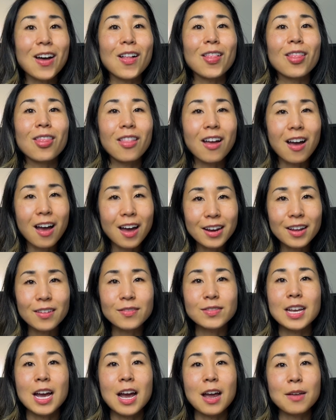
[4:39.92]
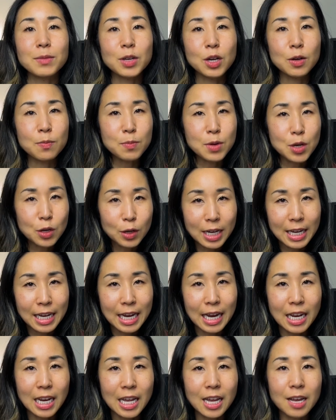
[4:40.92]
a lot of time
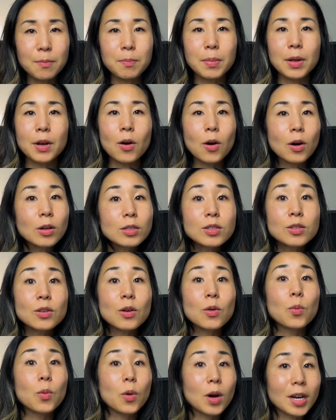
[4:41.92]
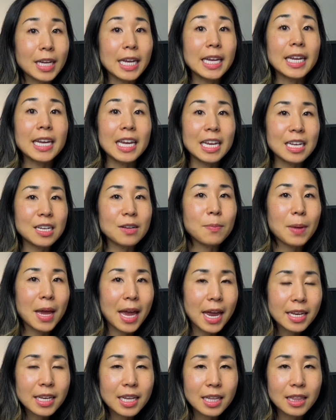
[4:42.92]
communicating but also working
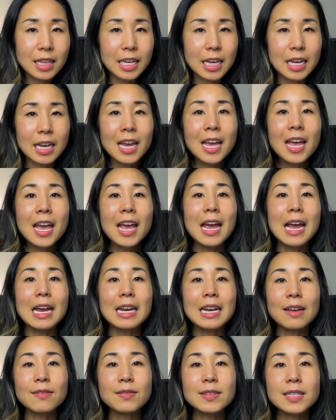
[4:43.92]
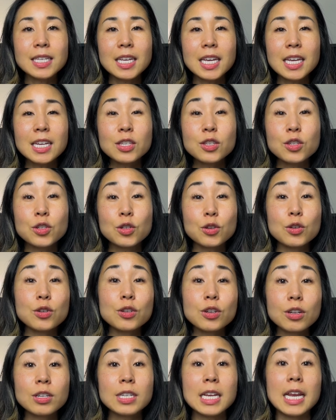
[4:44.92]
independently. And I've seen
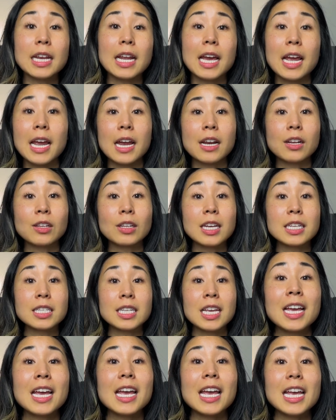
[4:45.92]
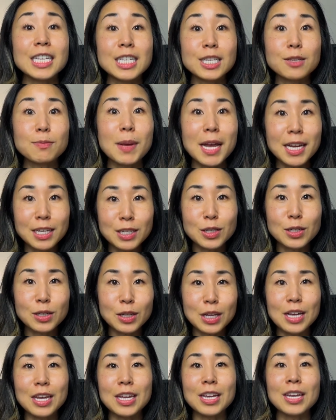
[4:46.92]
junior data analysts
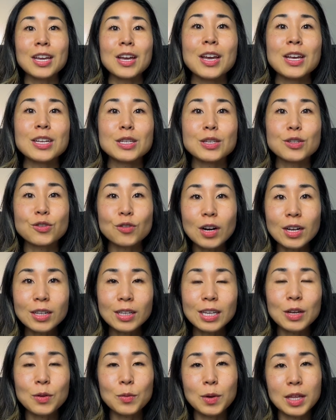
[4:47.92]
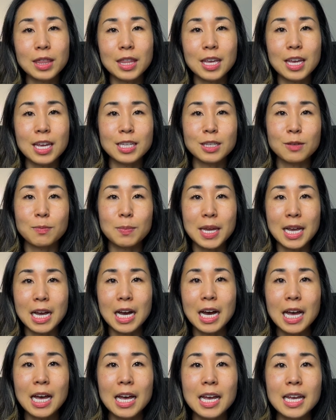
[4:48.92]
especially struggling with this
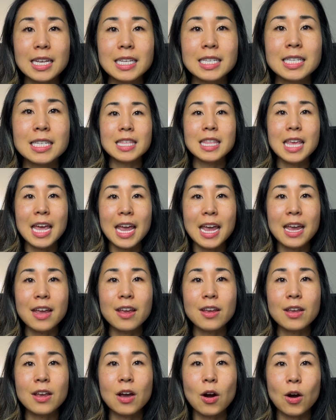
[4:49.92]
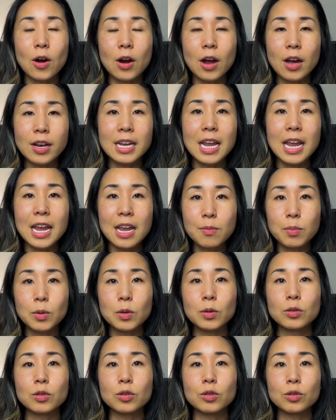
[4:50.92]
because they are
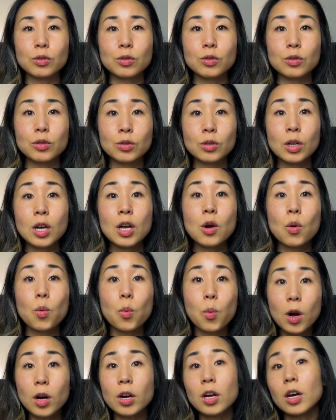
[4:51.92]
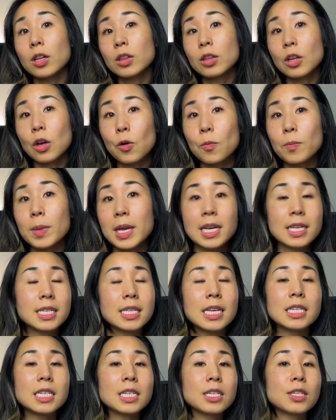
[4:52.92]
unable to work alone because
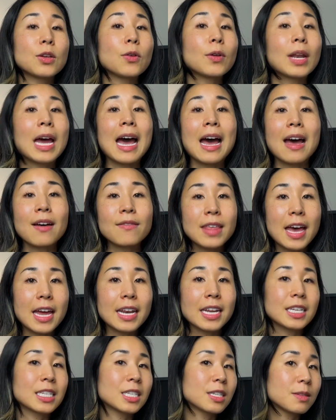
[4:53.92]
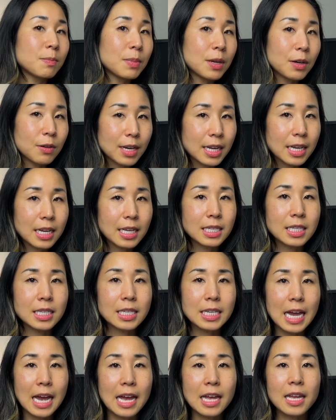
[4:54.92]
they just don't have that experience
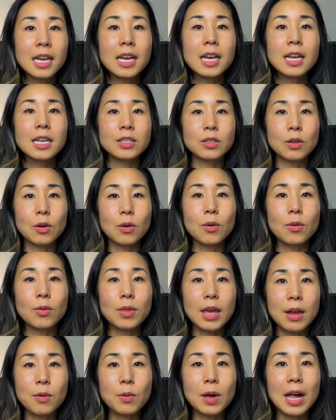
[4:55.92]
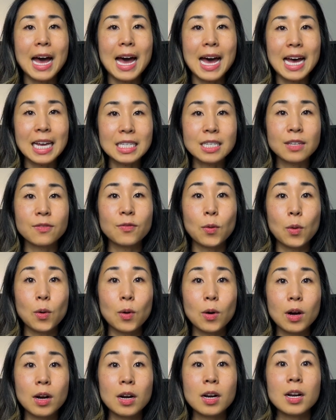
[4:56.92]
yet. So they will ask
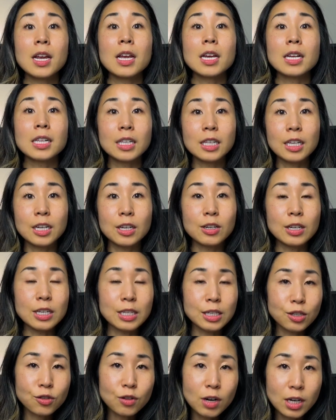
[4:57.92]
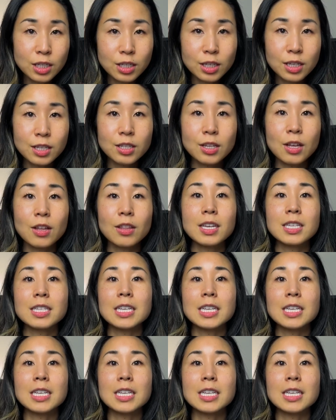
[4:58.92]
for clear instructions all the